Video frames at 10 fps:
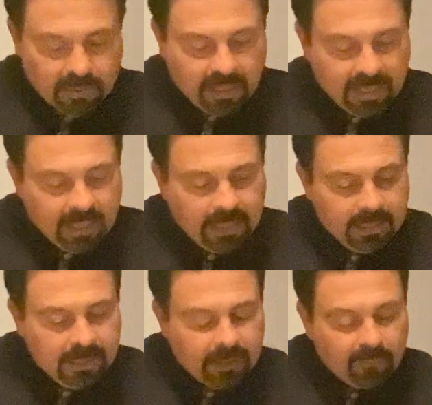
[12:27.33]

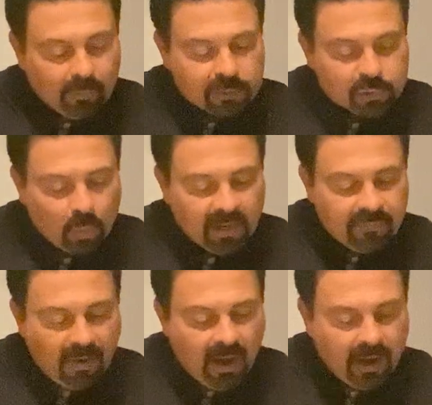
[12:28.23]
in verse
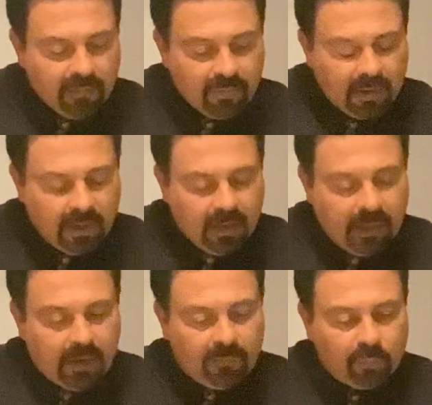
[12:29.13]
25
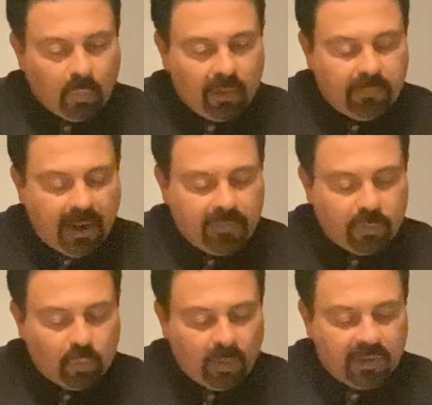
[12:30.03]
of Matthew
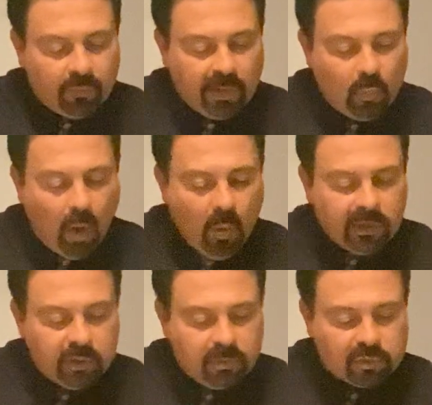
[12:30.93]
23. Woe unto
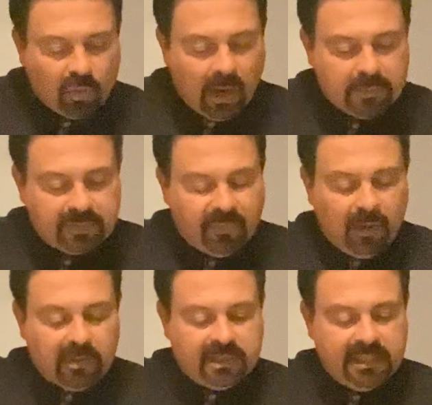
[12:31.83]
you, scribes and
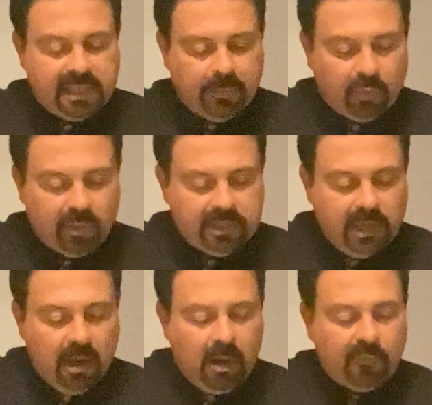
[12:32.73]
Pharisees, hypocrites,
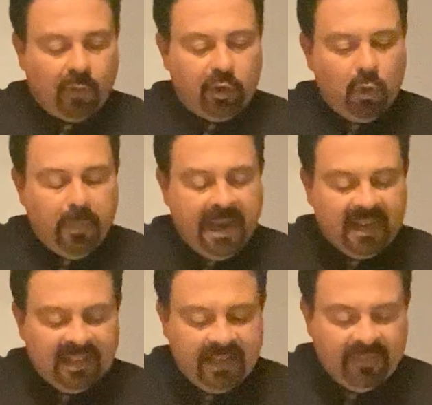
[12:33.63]
for you make
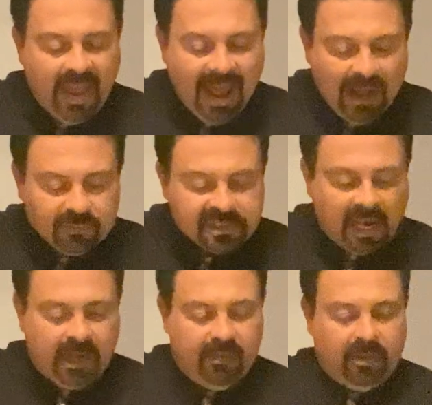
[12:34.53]
clean the
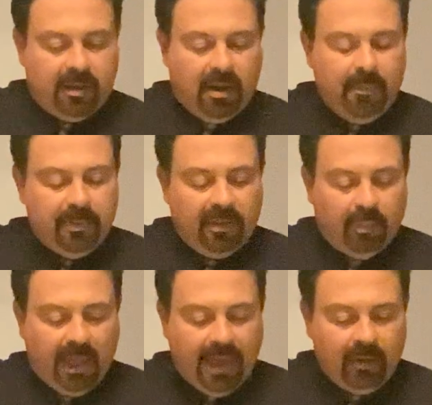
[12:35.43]
outside of the cup of the
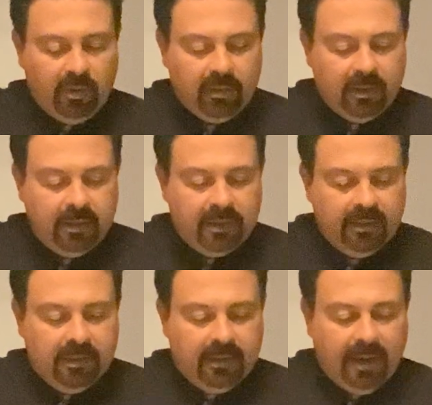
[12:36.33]
platter,
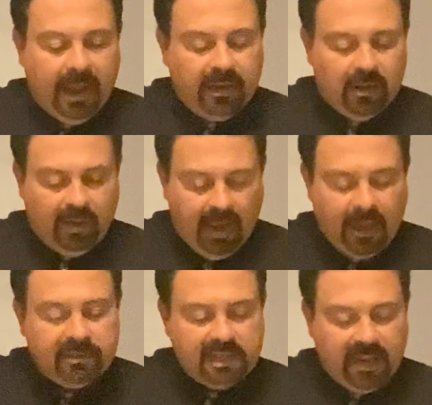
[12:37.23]
and
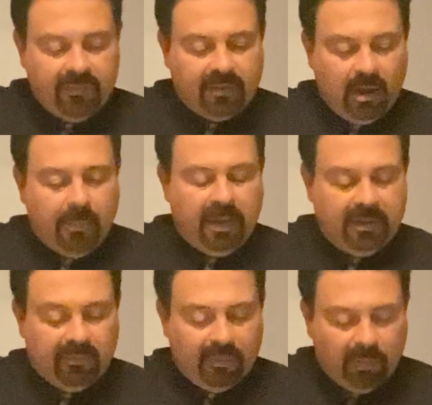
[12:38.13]
outside of the cup and
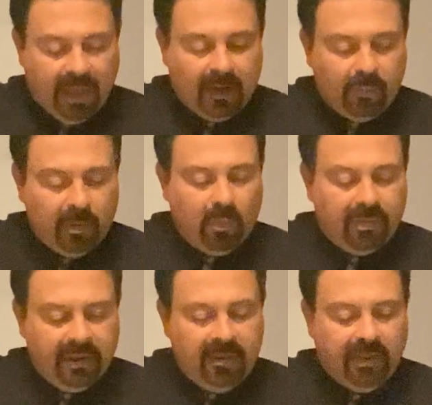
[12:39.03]
of the platter, but
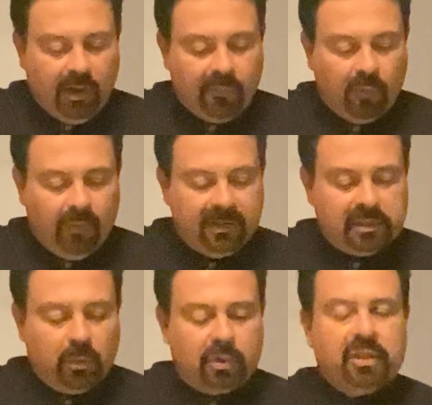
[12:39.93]
within they are full of
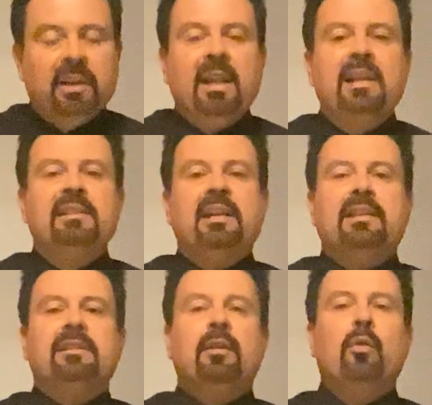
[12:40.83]
extortion and
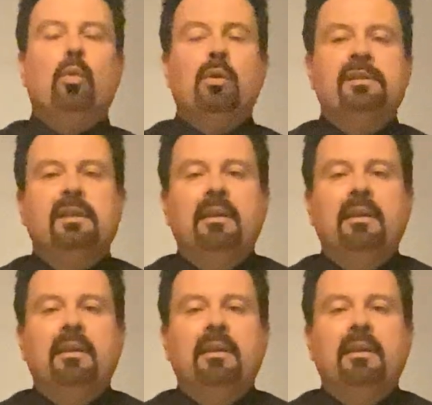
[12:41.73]
excess. In other words,